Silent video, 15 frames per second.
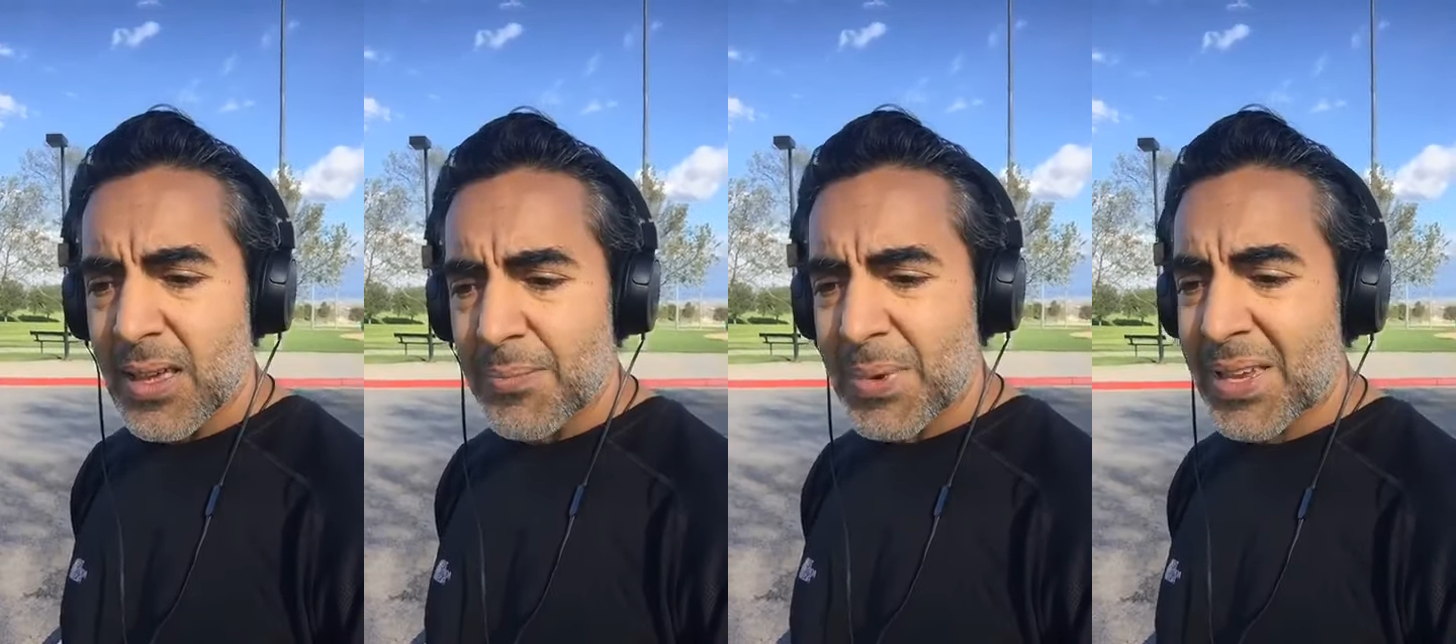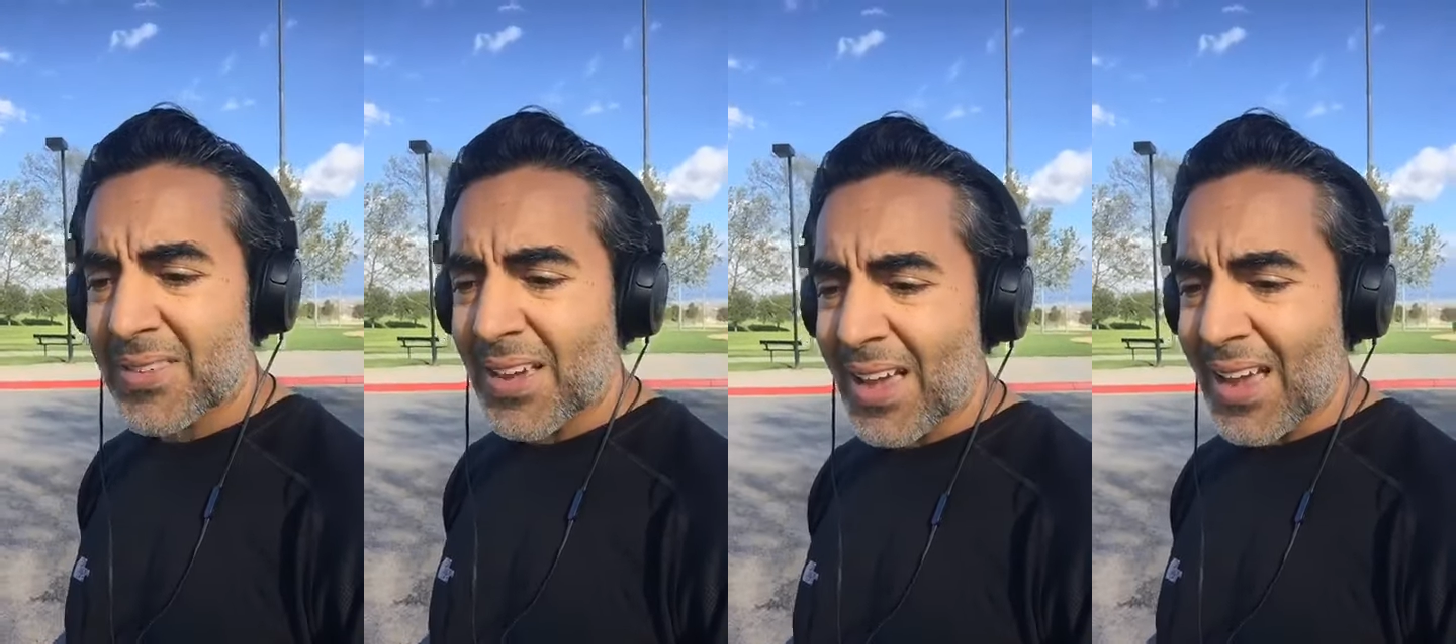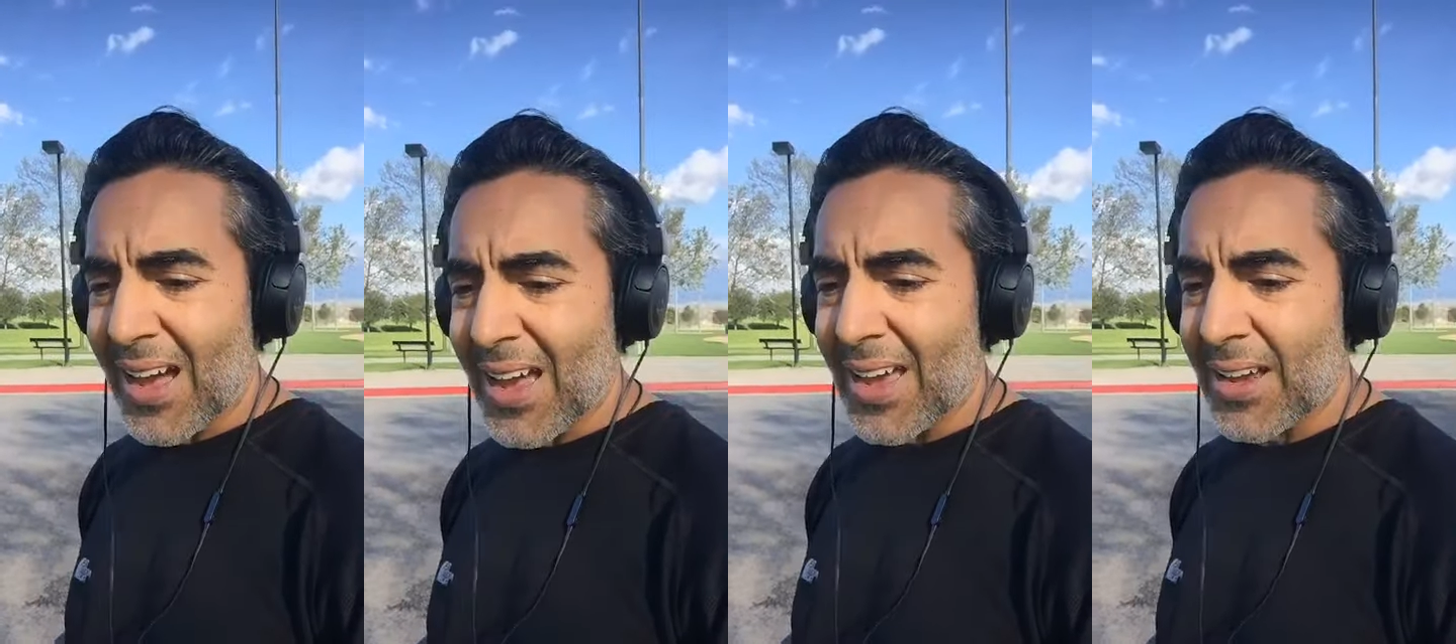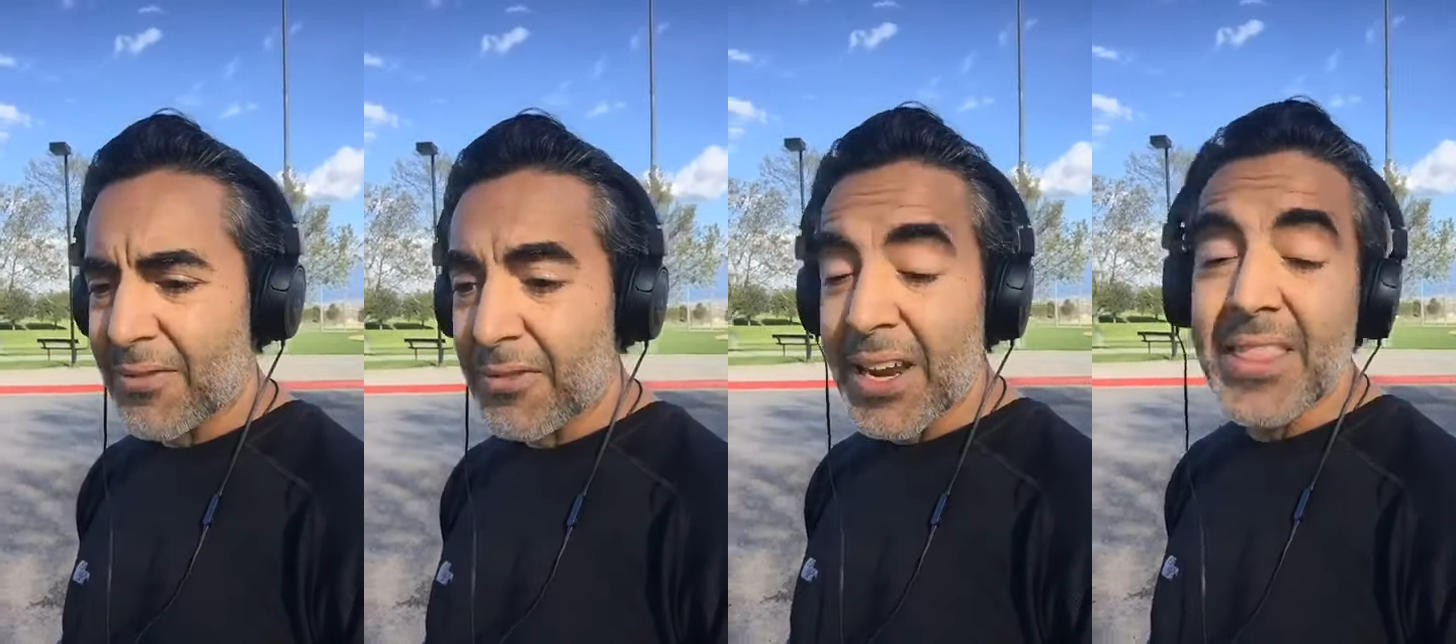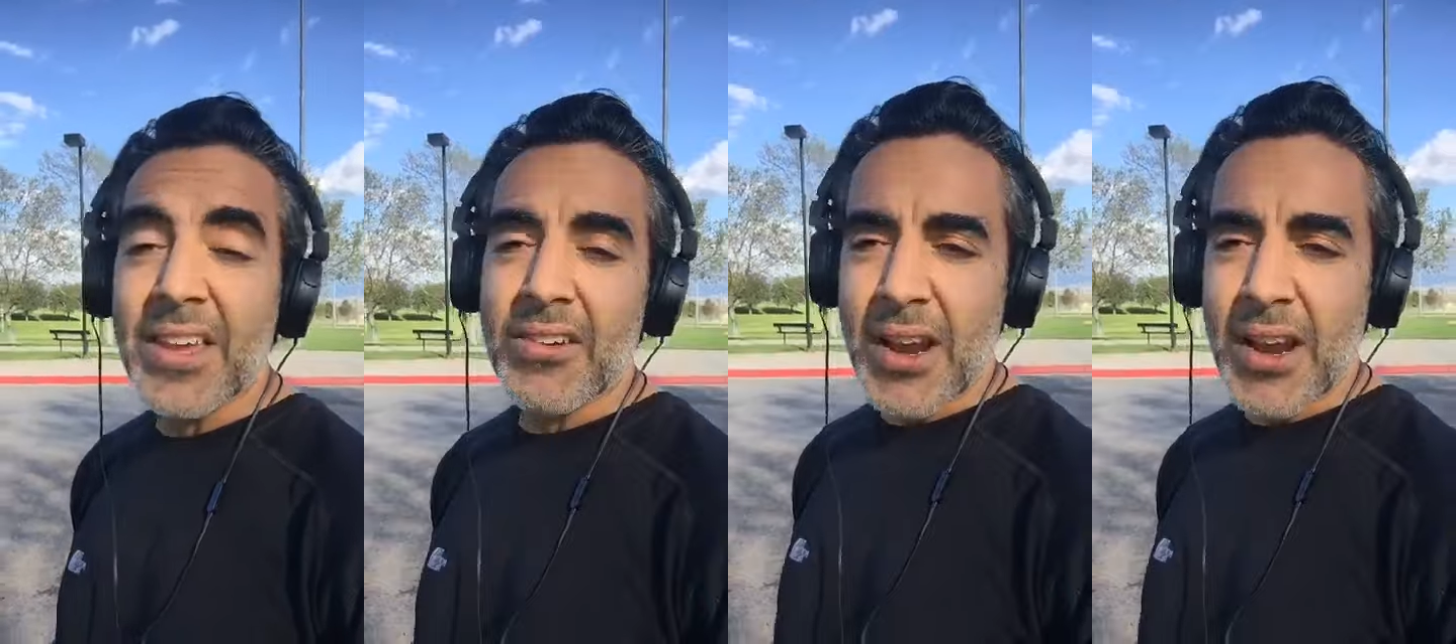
because I read their